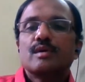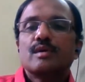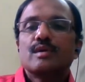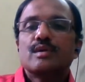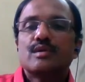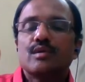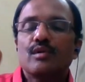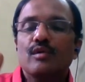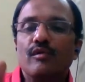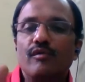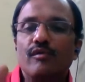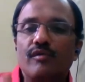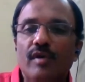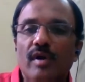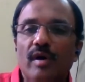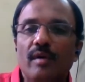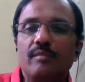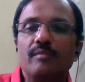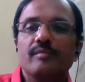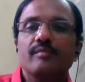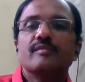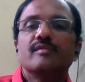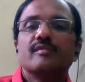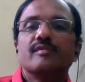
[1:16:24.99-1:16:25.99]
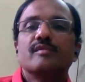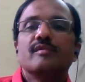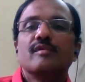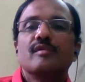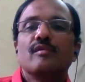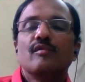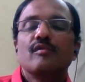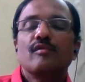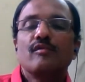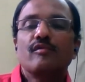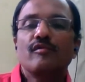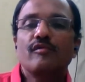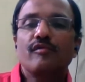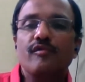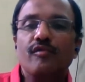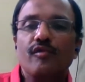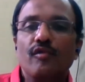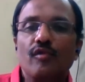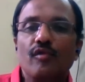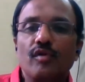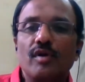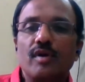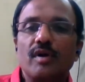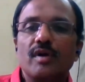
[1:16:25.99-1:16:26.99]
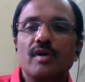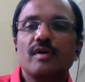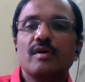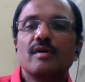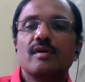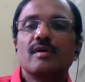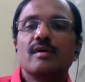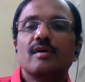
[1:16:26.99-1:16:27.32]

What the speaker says: So from food